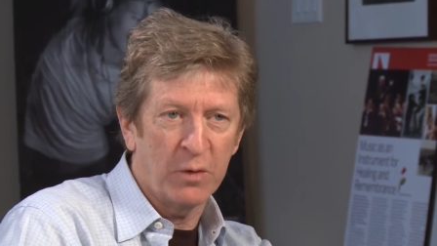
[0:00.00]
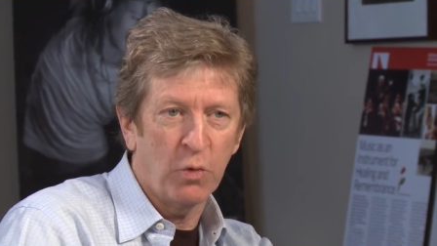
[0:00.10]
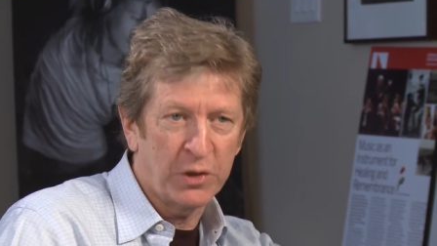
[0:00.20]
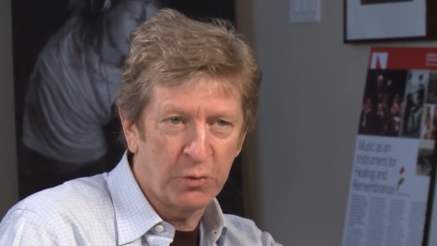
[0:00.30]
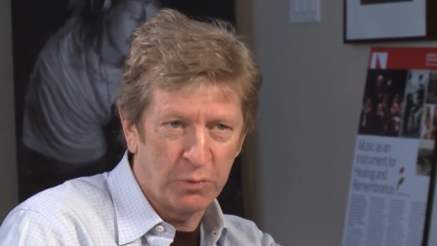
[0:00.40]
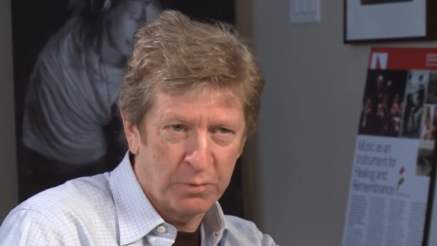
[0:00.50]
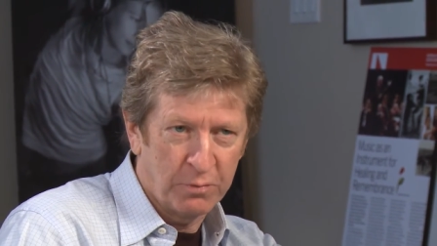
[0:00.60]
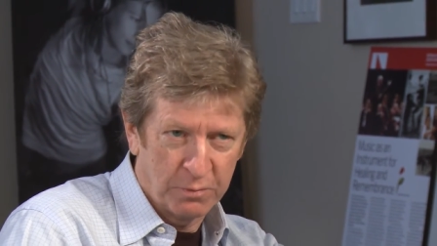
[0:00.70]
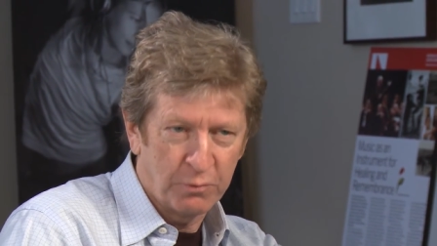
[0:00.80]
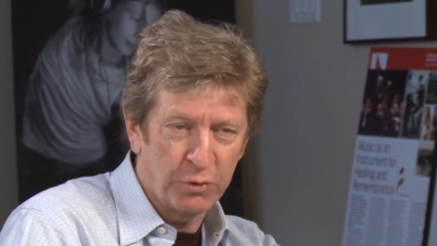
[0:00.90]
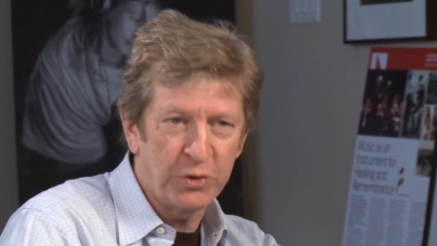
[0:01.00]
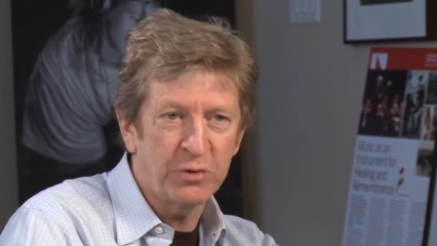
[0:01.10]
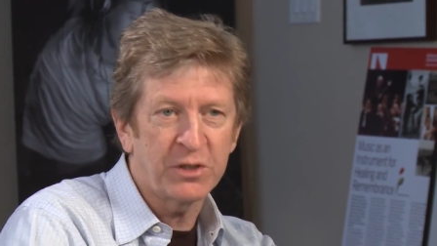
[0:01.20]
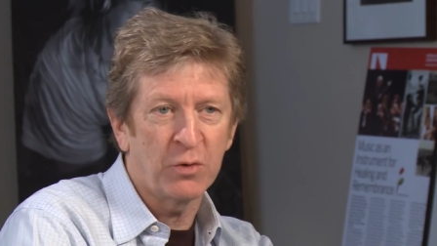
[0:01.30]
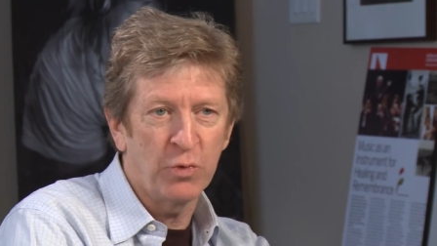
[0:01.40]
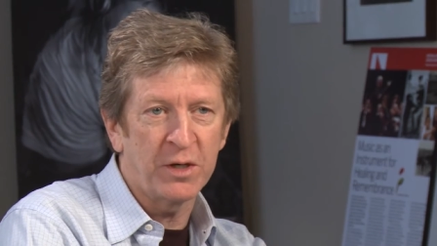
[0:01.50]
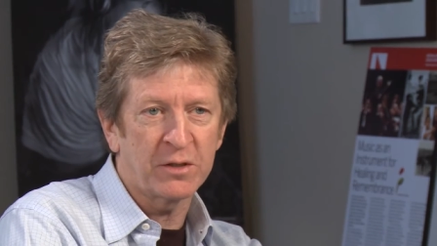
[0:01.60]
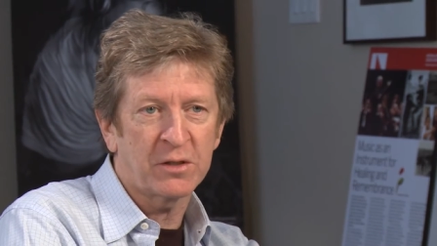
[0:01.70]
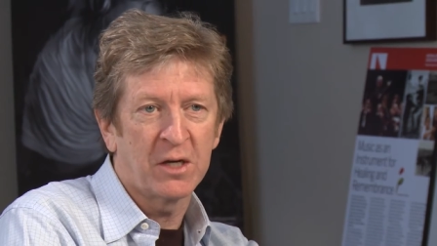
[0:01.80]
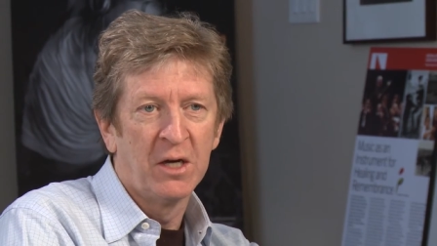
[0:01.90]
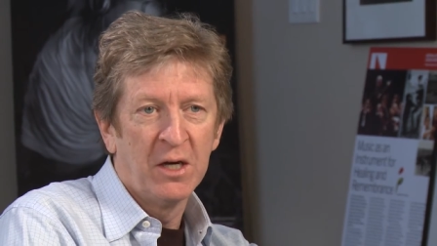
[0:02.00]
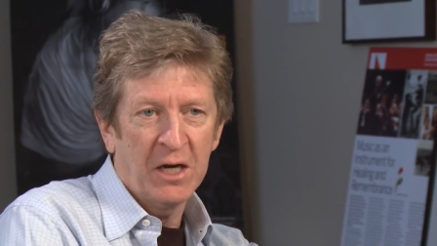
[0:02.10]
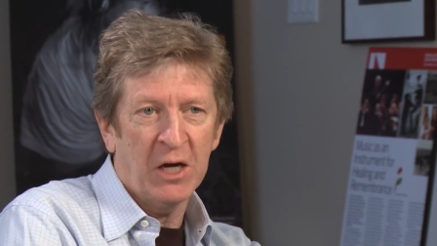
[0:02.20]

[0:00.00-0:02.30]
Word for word: they want to reduce the risk.